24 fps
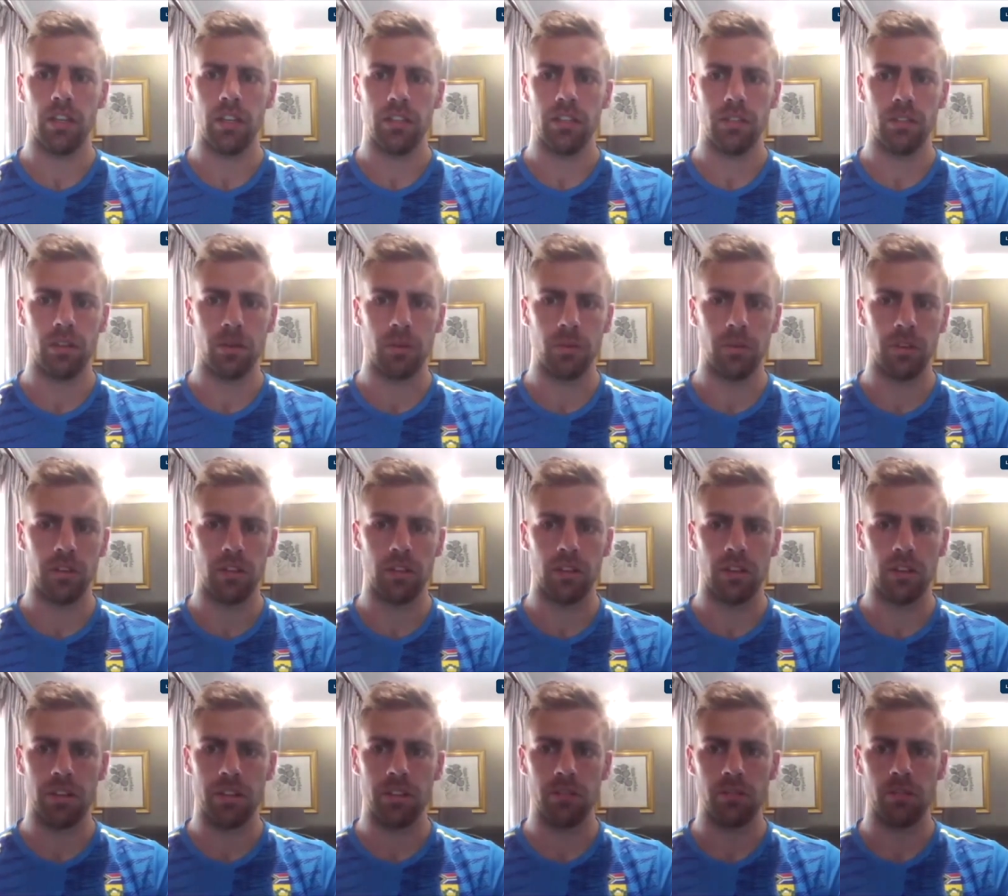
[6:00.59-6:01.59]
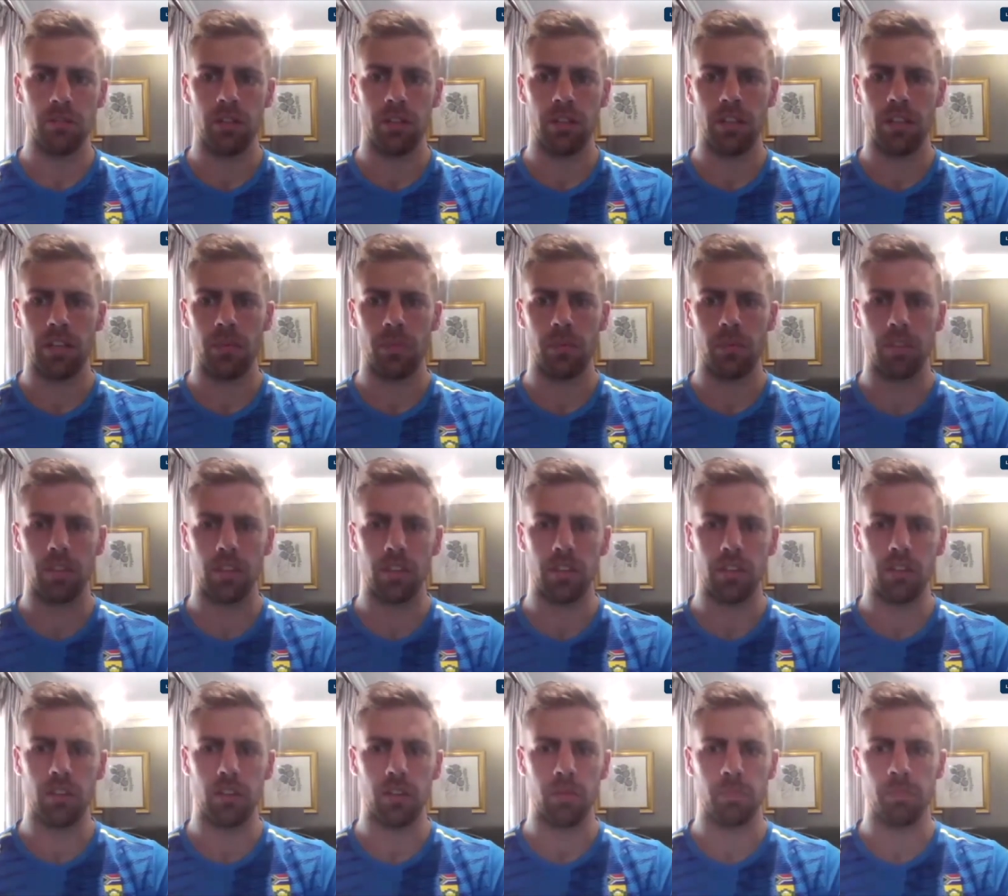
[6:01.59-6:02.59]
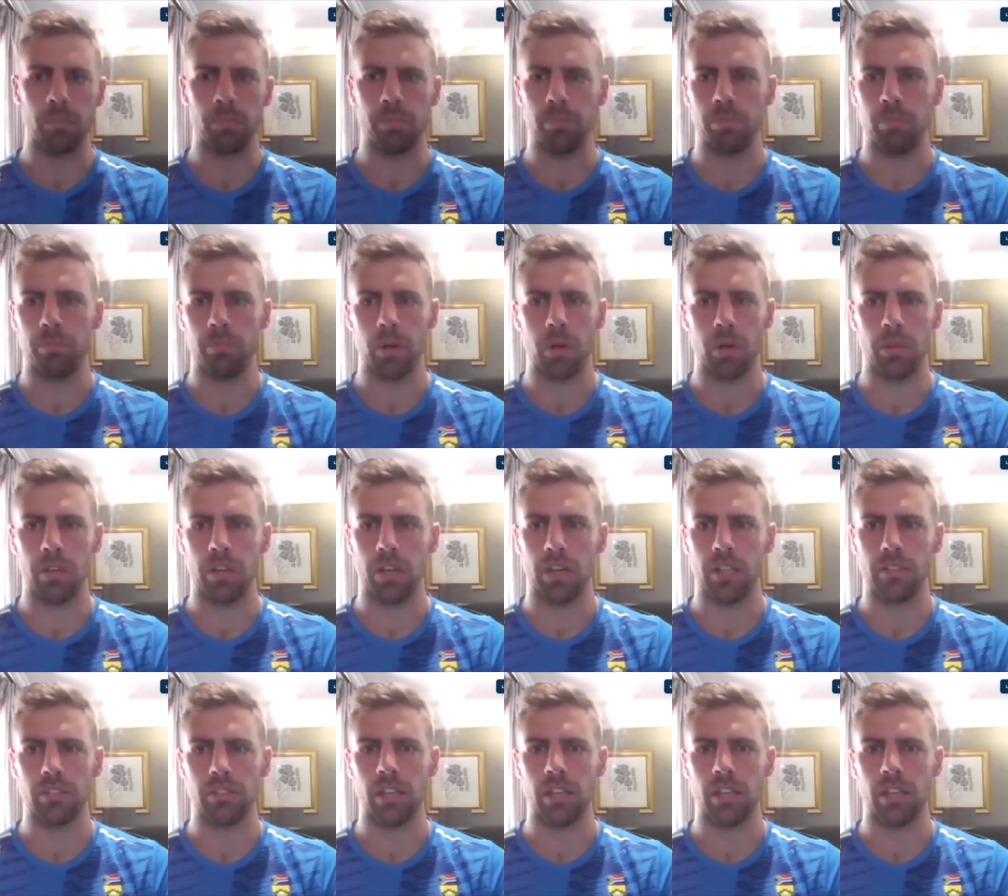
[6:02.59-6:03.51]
You don't want to go into a game thinking you're going to bomb guys